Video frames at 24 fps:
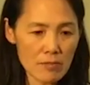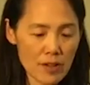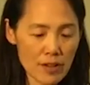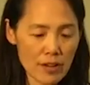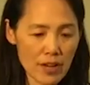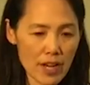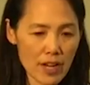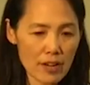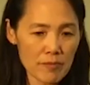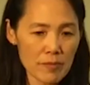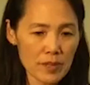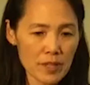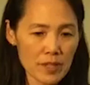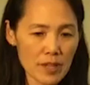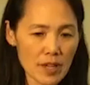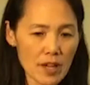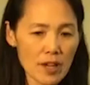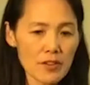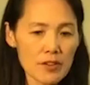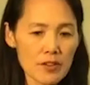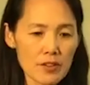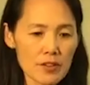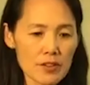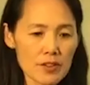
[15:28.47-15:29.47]
There have been
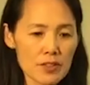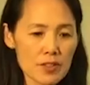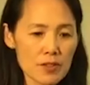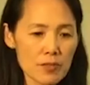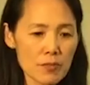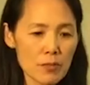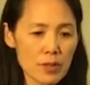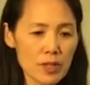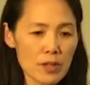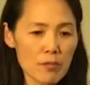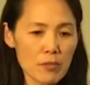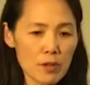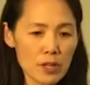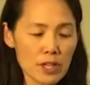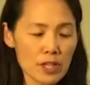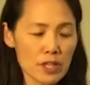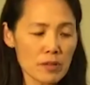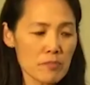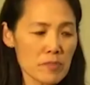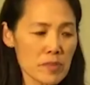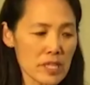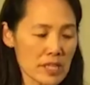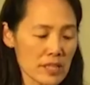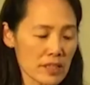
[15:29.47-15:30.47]
others. We work
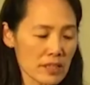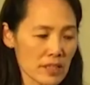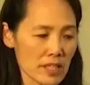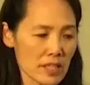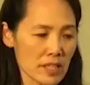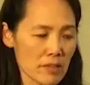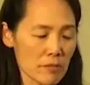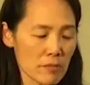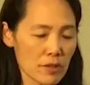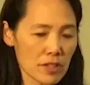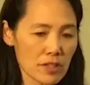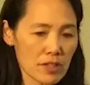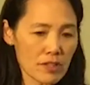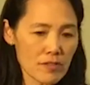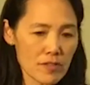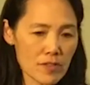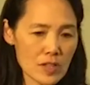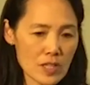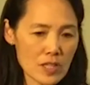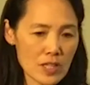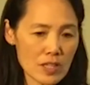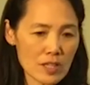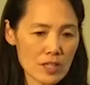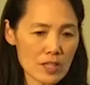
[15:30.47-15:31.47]
immediately with the
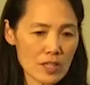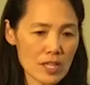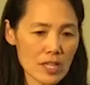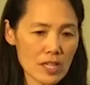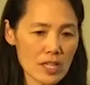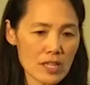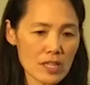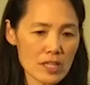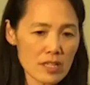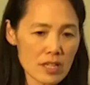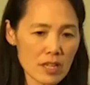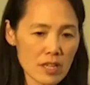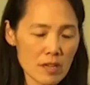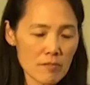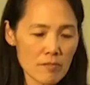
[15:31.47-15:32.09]
facility